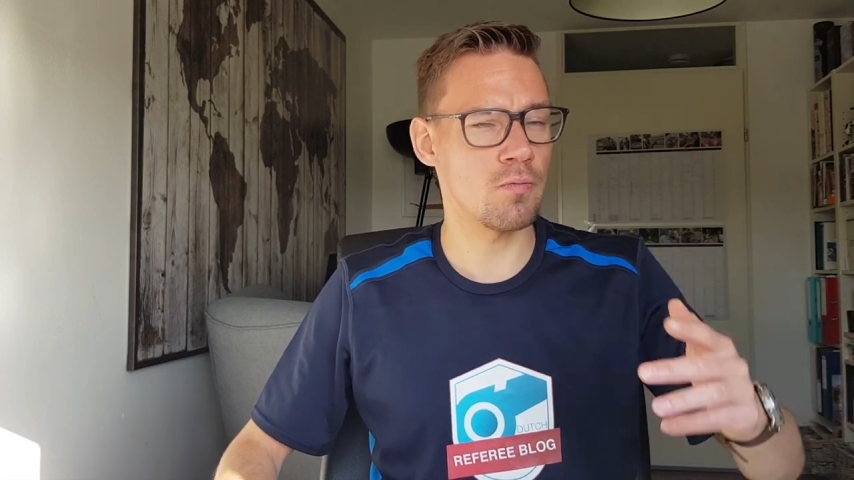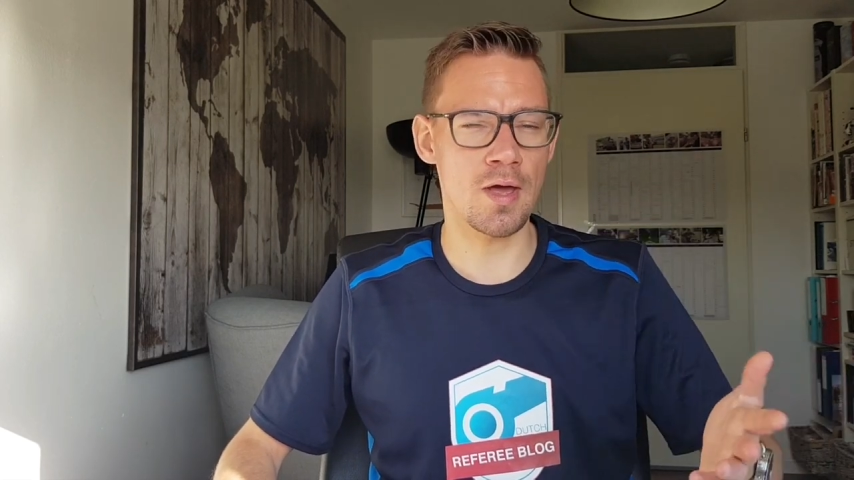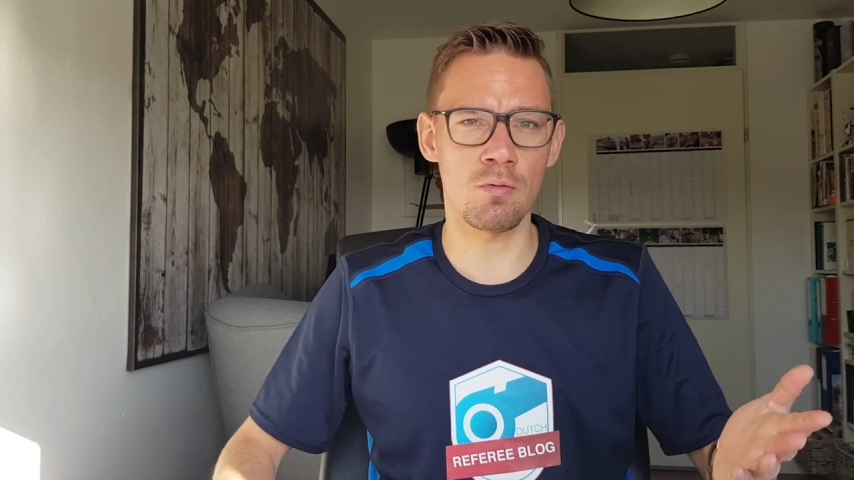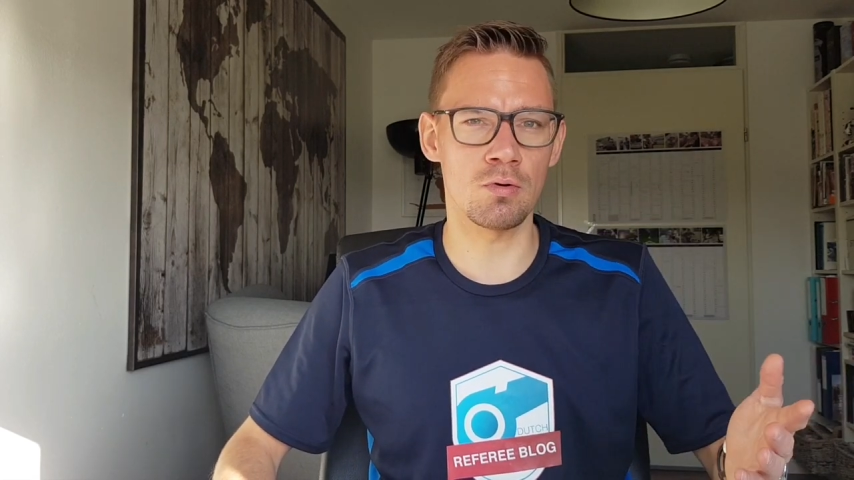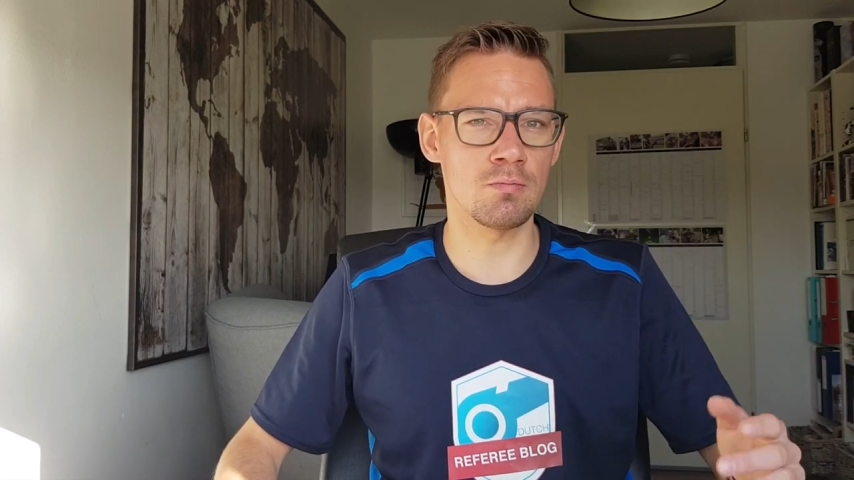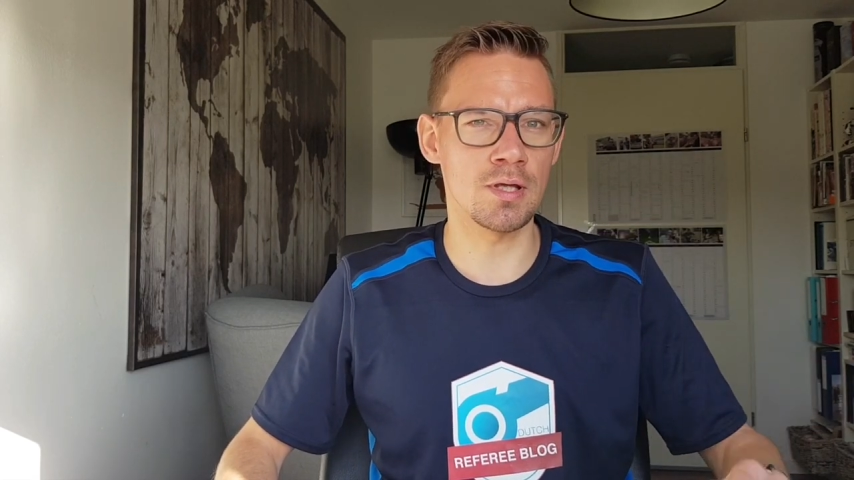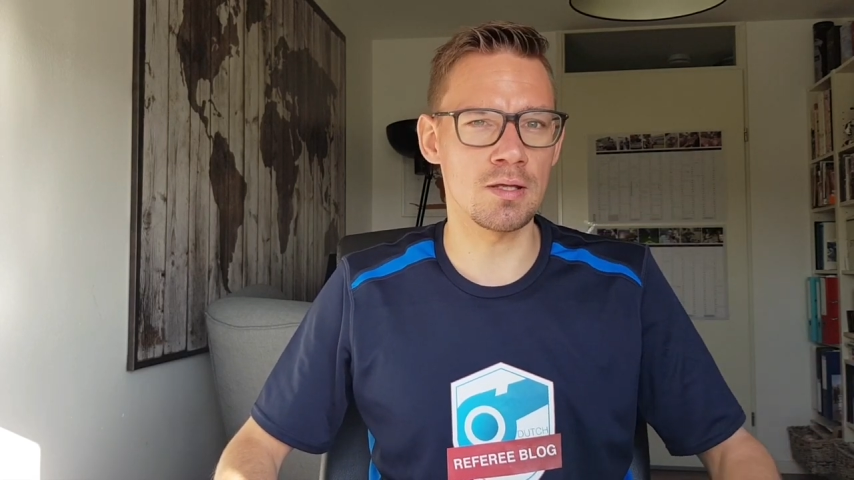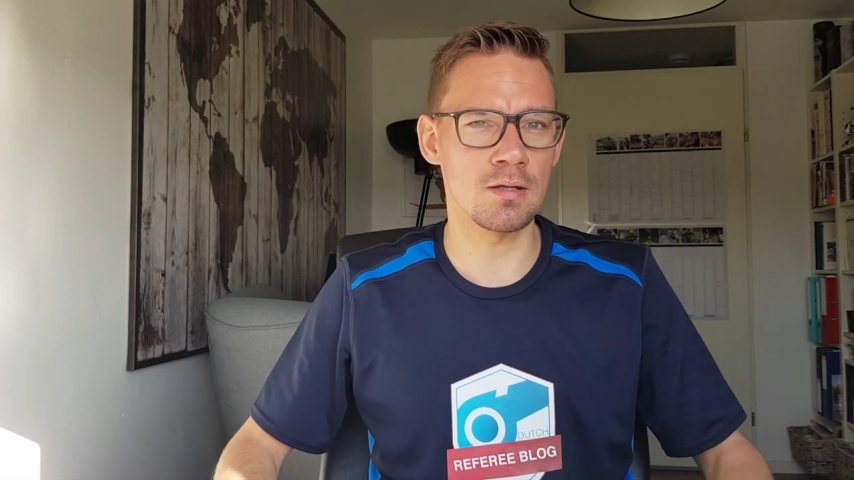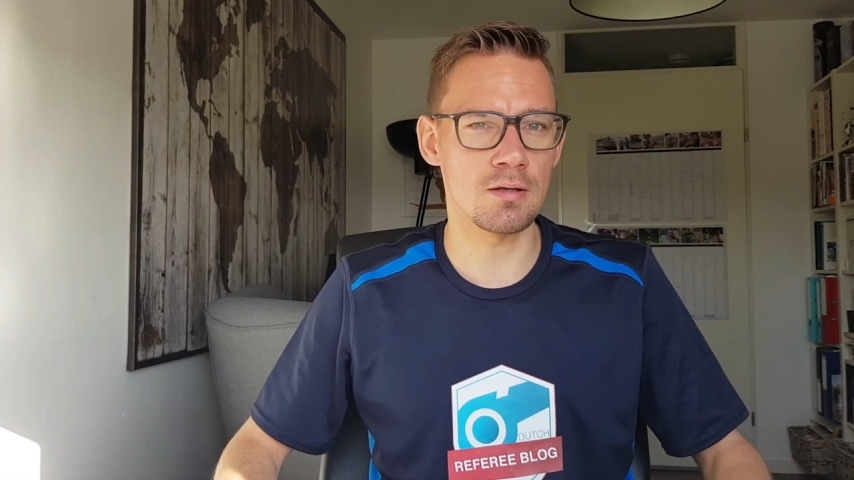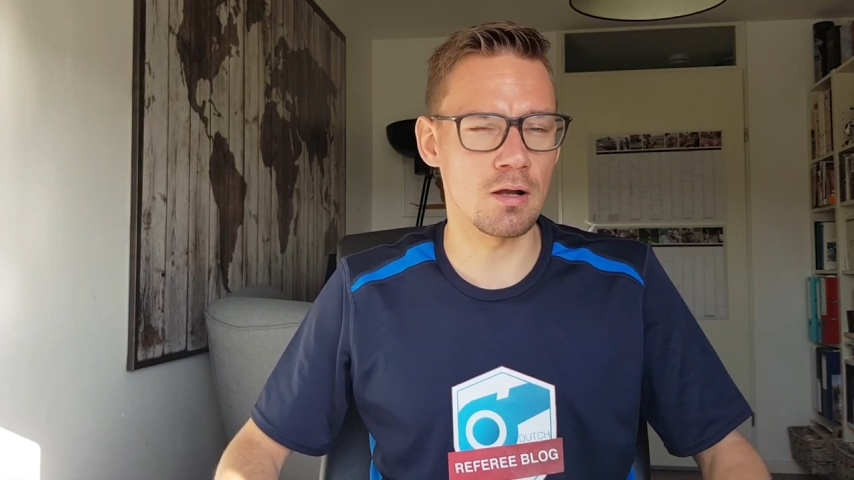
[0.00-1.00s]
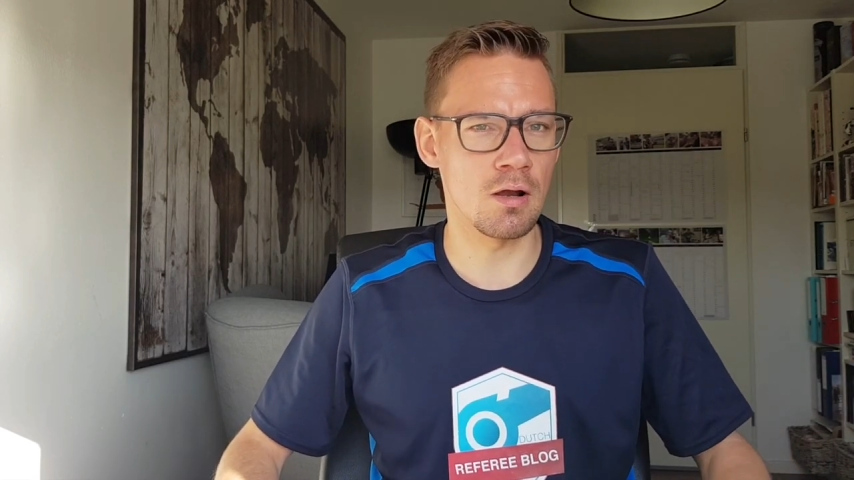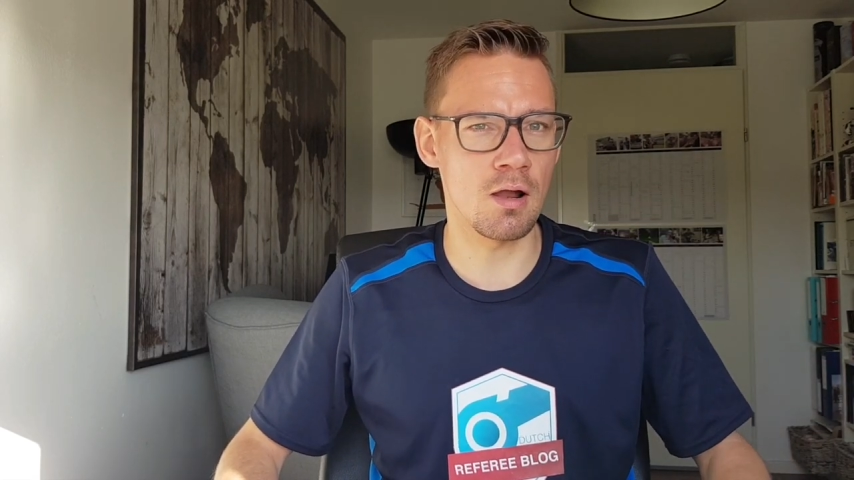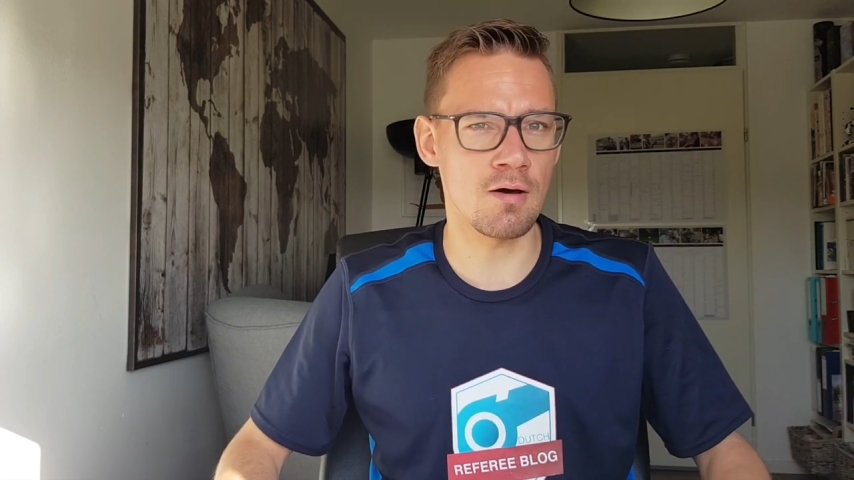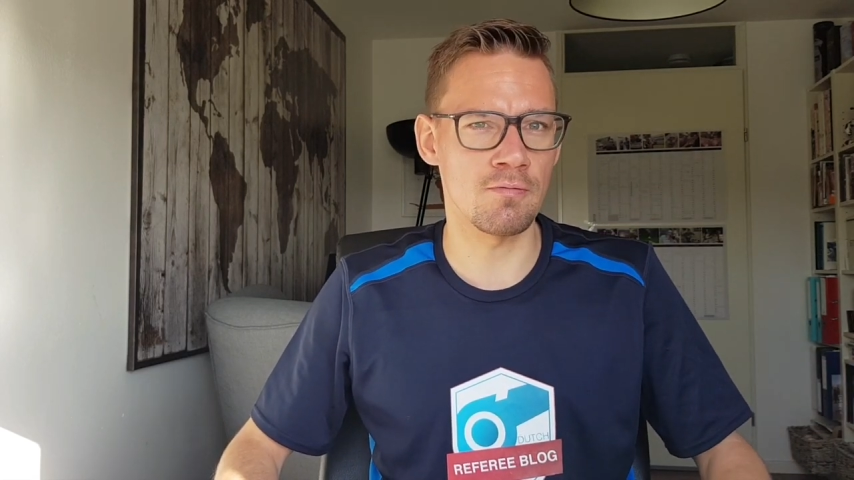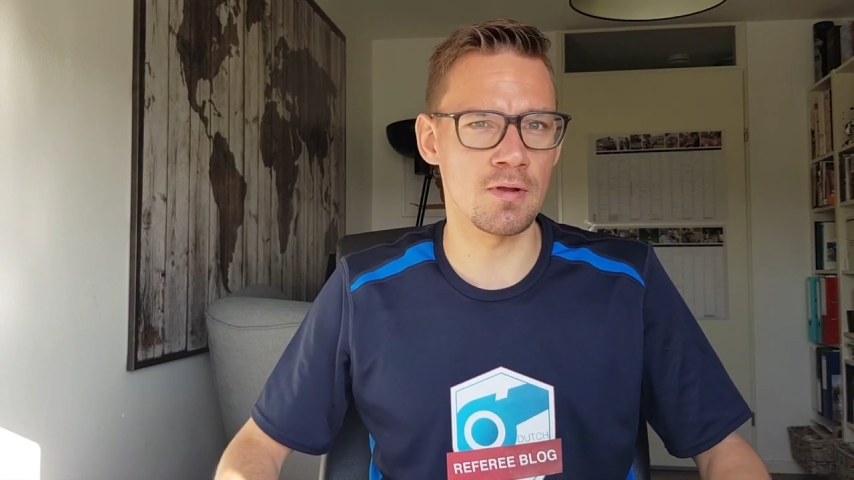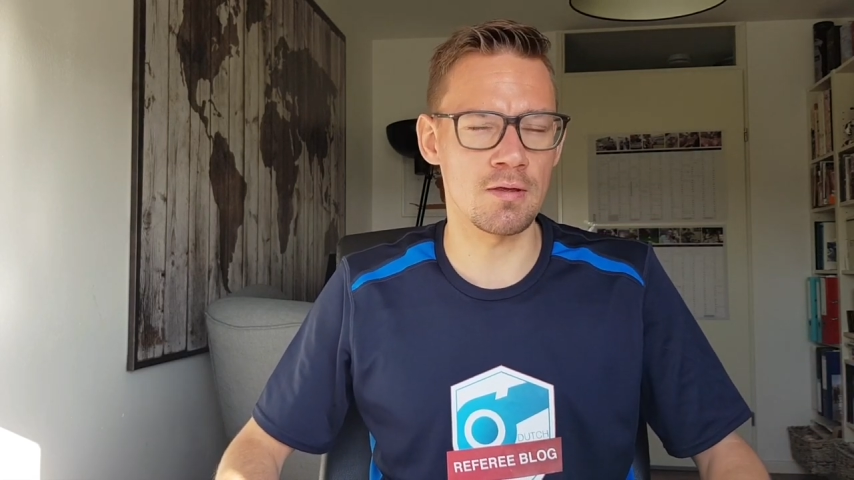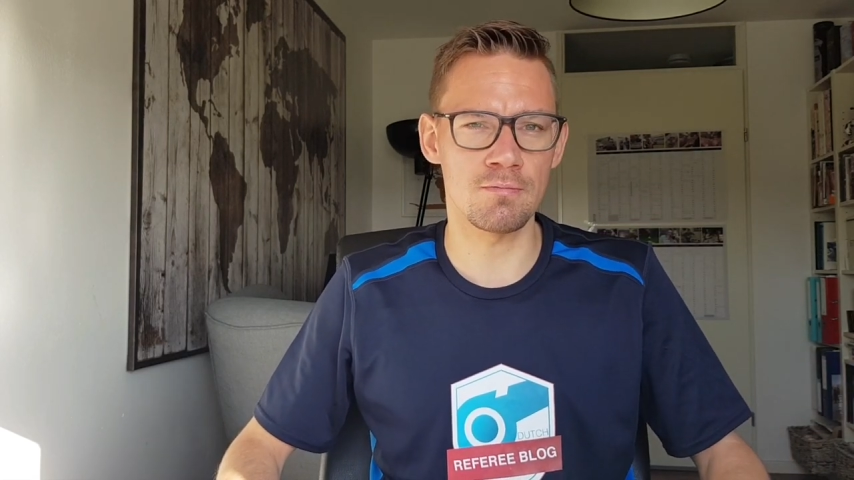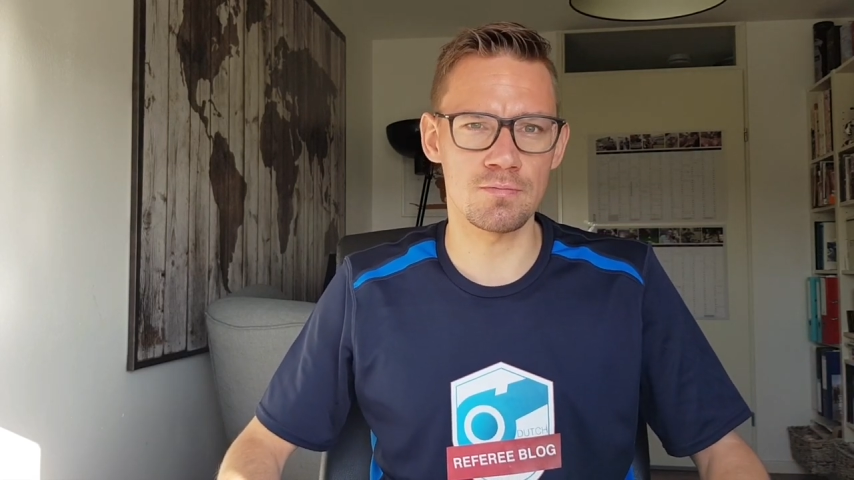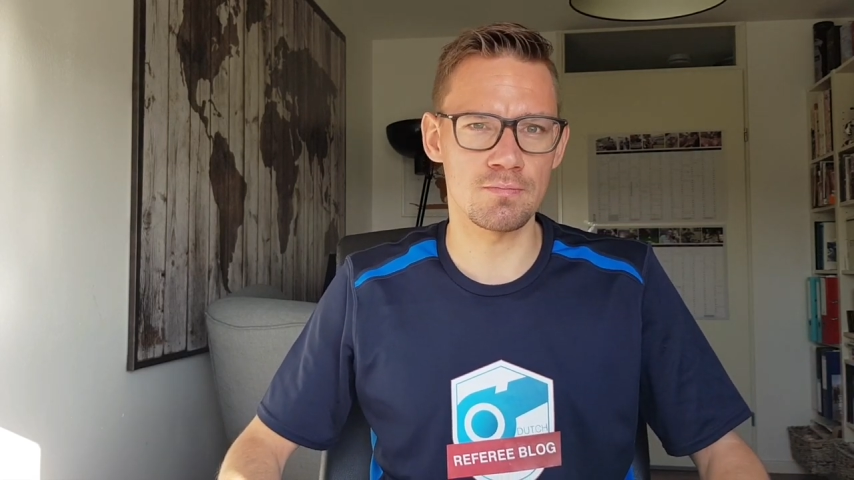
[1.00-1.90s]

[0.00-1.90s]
That would be lovely.